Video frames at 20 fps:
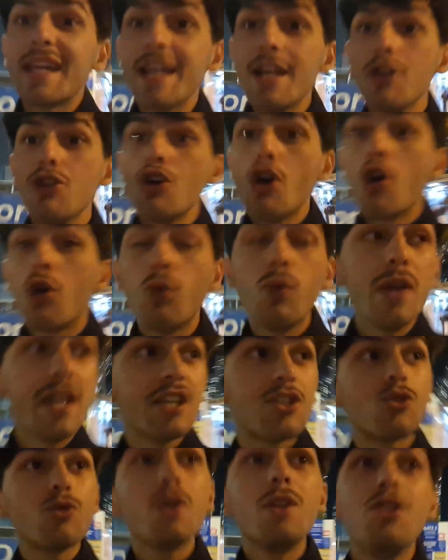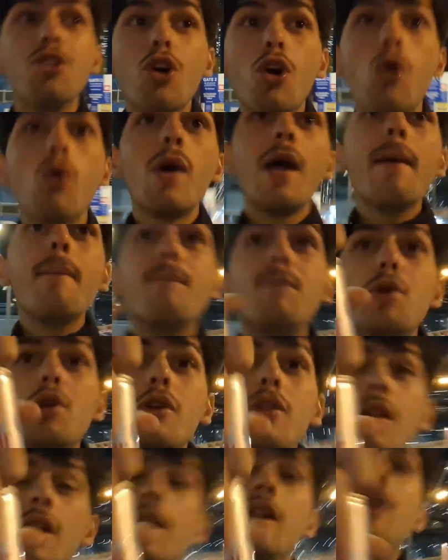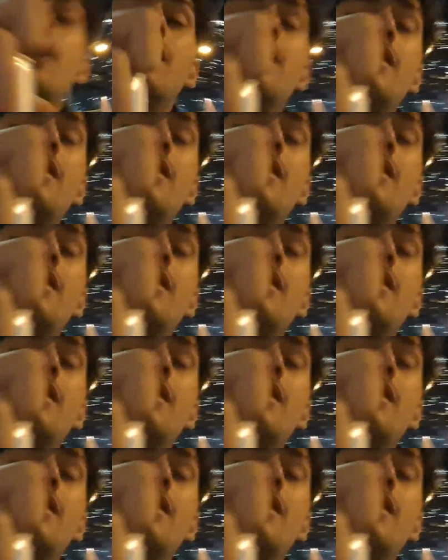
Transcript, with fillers: get no wings with no Red Bull.